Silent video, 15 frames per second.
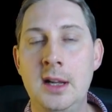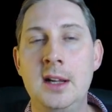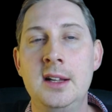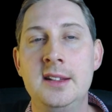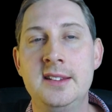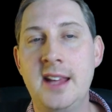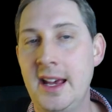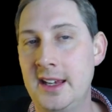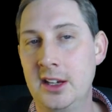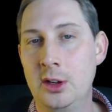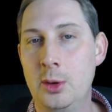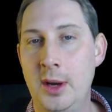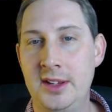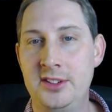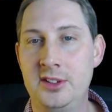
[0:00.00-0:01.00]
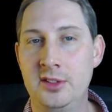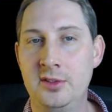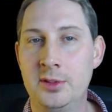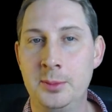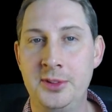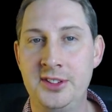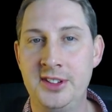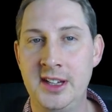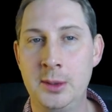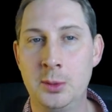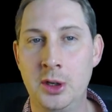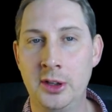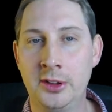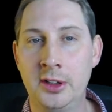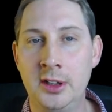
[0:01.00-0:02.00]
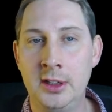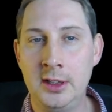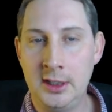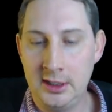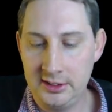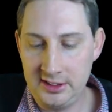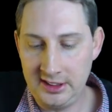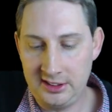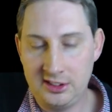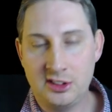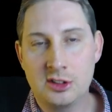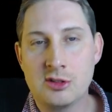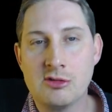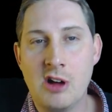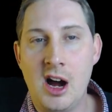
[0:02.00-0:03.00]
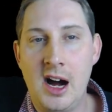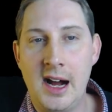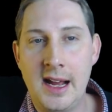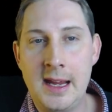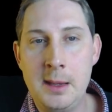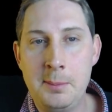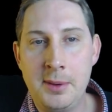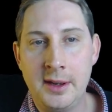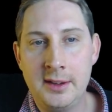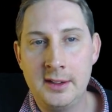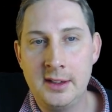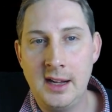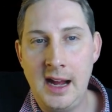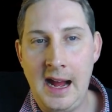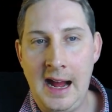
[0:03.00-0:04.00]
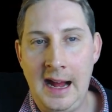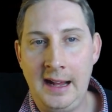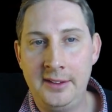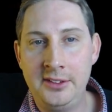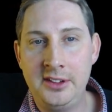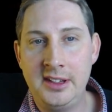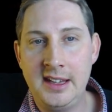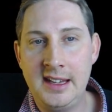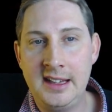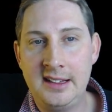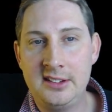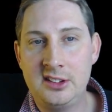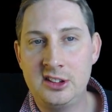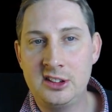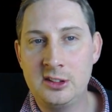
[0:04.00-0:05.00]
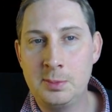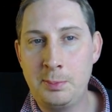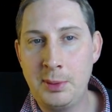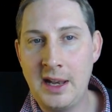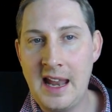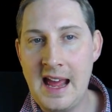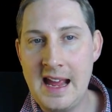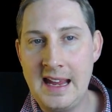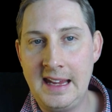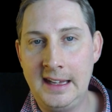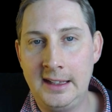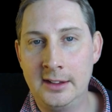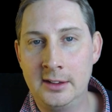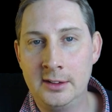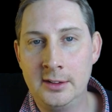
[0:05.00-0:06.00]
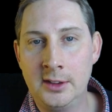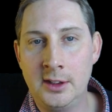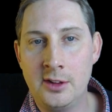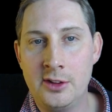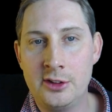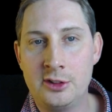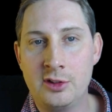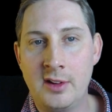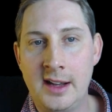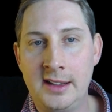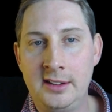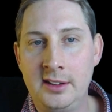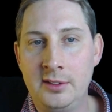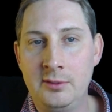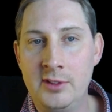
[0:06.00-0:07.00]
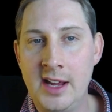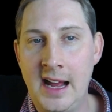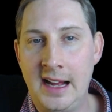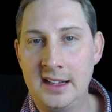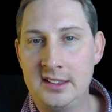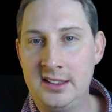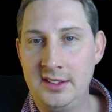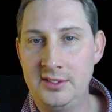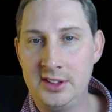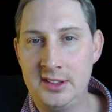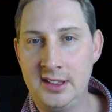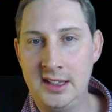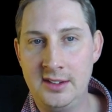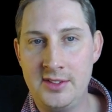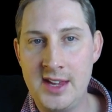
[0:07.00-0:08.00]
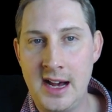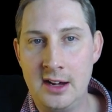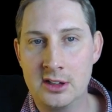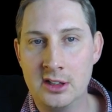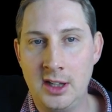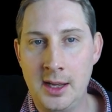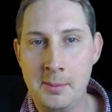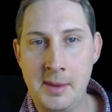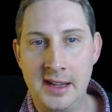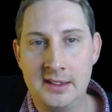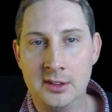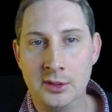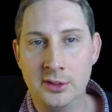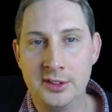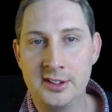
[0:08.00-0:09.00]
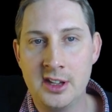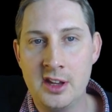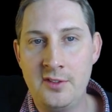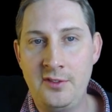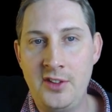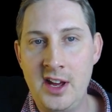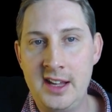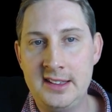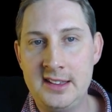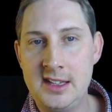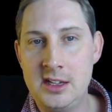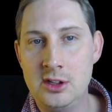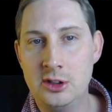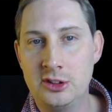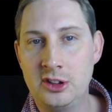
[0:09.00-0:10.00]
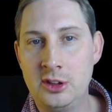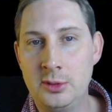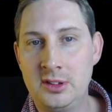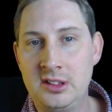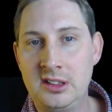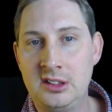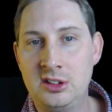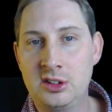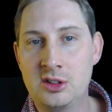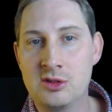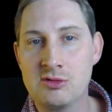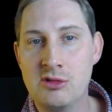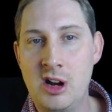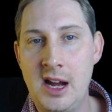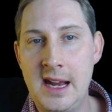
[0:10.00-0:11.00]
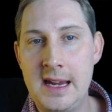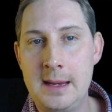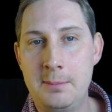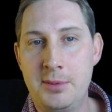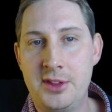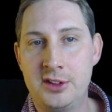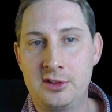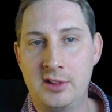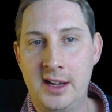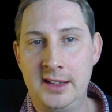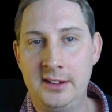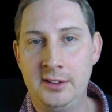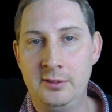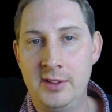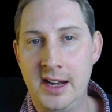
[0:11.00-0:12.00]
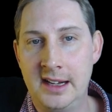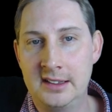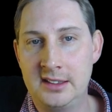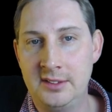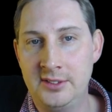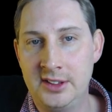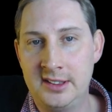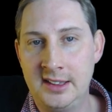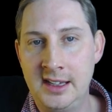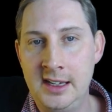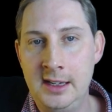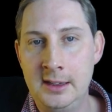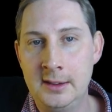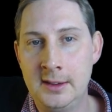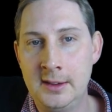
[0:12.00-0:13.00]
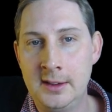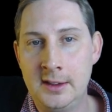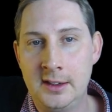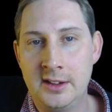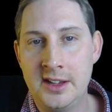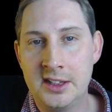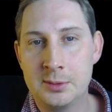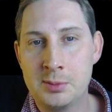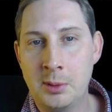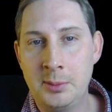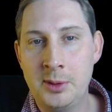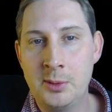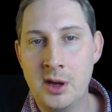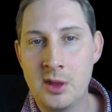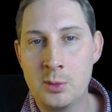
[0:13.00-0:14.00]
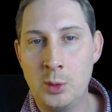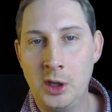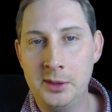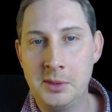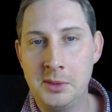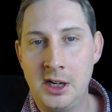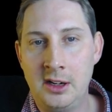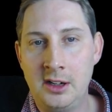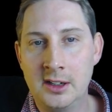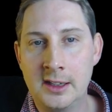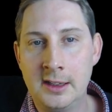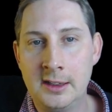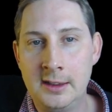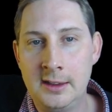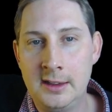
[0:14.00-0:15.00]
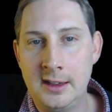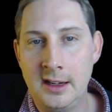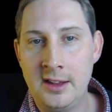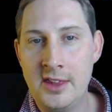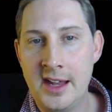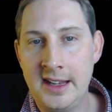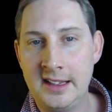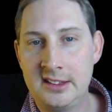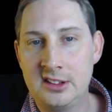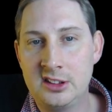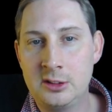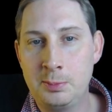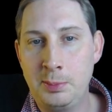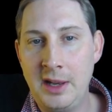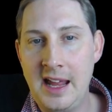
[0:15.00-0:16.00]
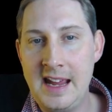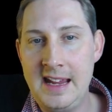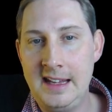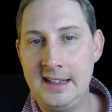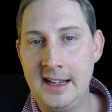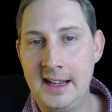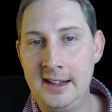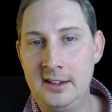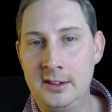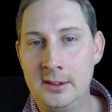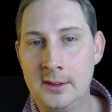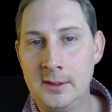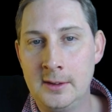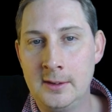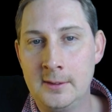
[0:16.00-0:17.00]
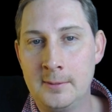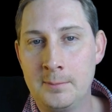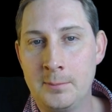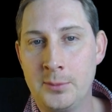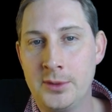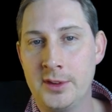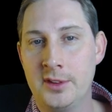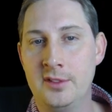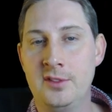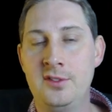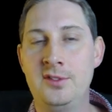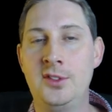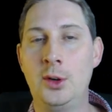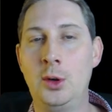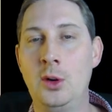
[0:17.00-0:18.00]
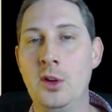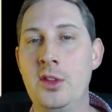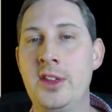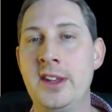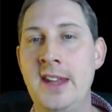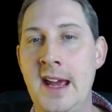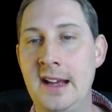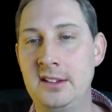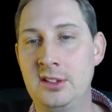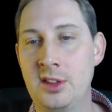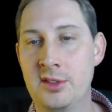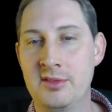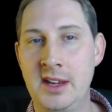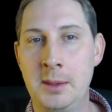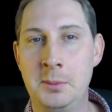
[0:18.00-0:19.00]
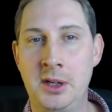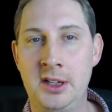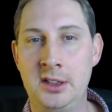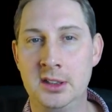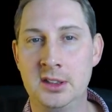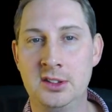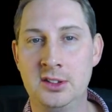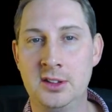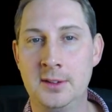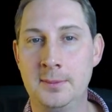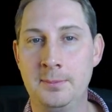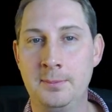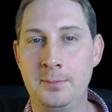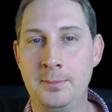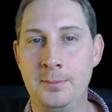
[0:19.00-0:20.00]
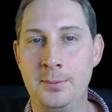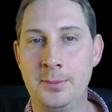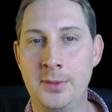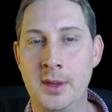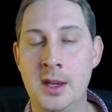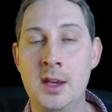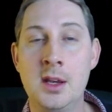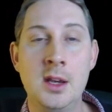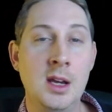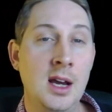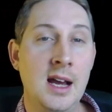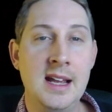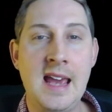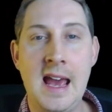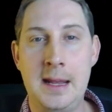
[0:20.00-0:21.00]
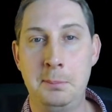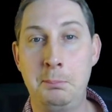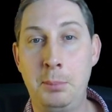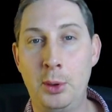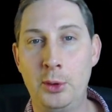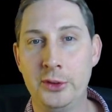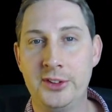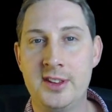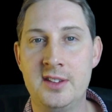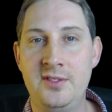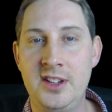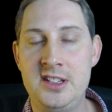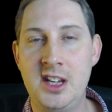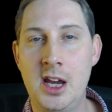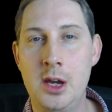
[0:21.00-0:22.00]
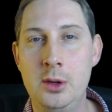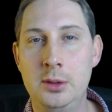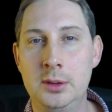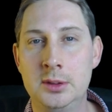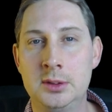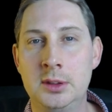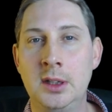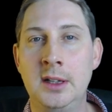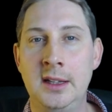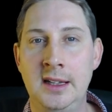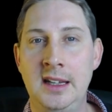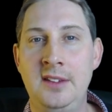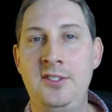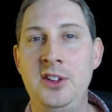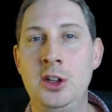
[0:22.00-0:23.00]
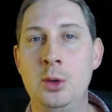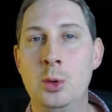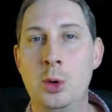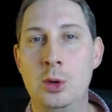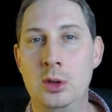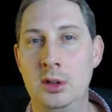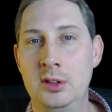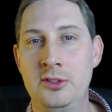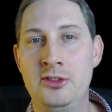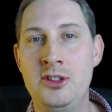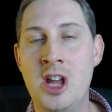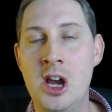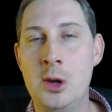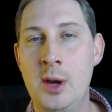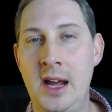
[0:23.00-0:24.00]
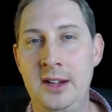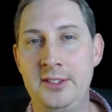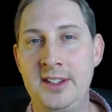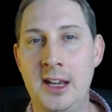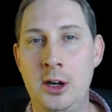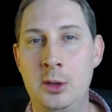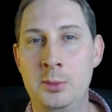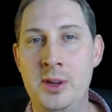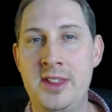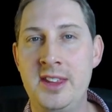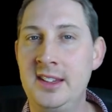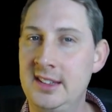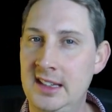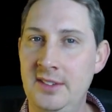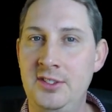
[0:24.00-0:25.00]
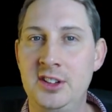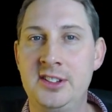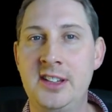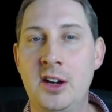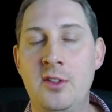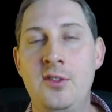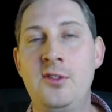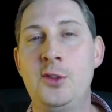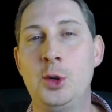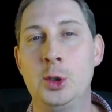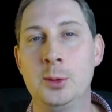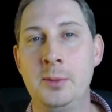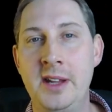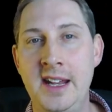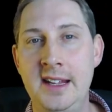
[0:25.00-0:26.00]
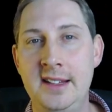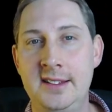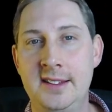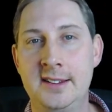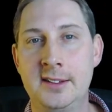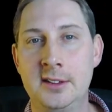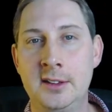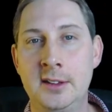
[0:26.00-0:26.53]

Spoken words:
Second question from C1. Describe and explain the trend in reactivity of the alkali metals. So the first thing you've got to do is describe the trend in reactivity, and that's probably worth 1 mark, and then explain it for the next 3 marks. Again, pause the video. If you know how to get on with this, give yourself 4 minutes.